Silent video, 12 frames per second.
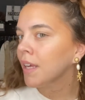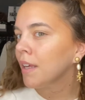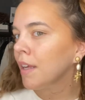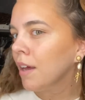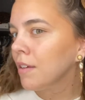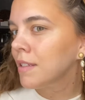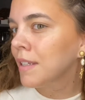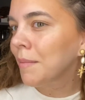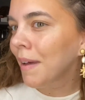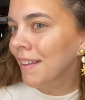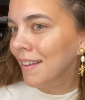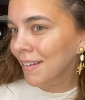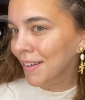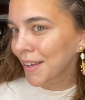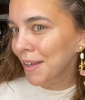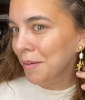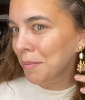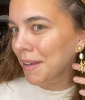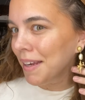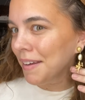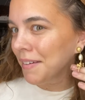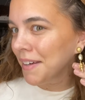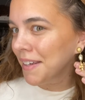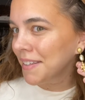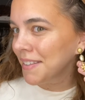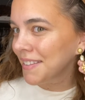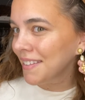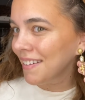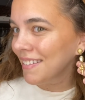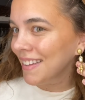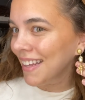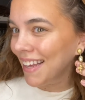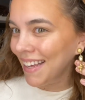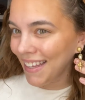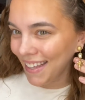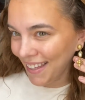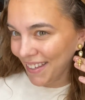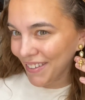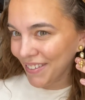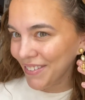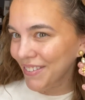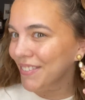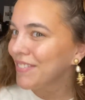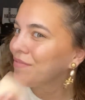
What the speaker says: Y'all see my little Cupid earrings? Aren't they cute?